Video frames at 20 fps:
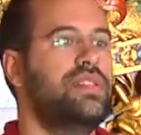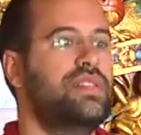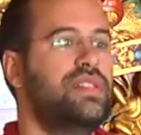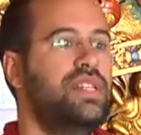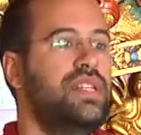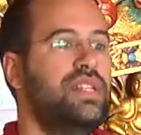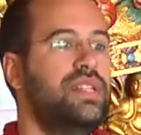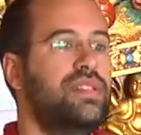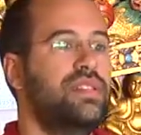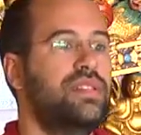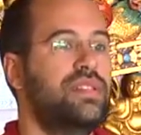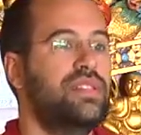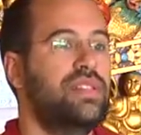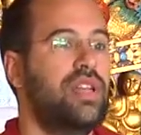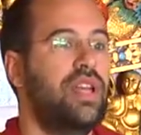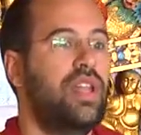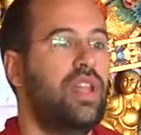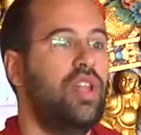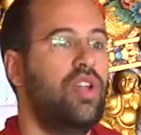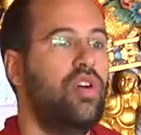since
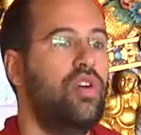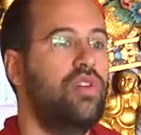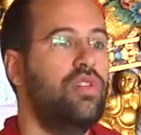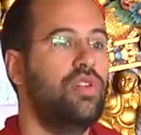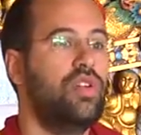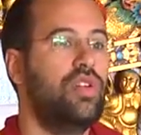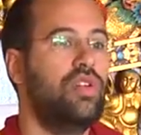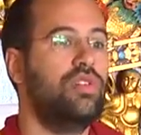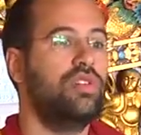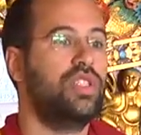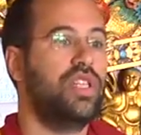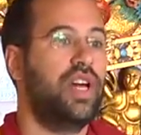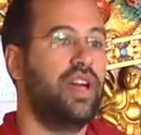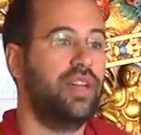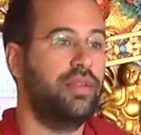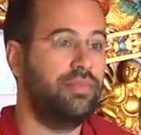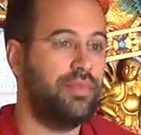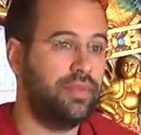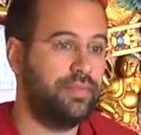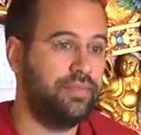a long, long time,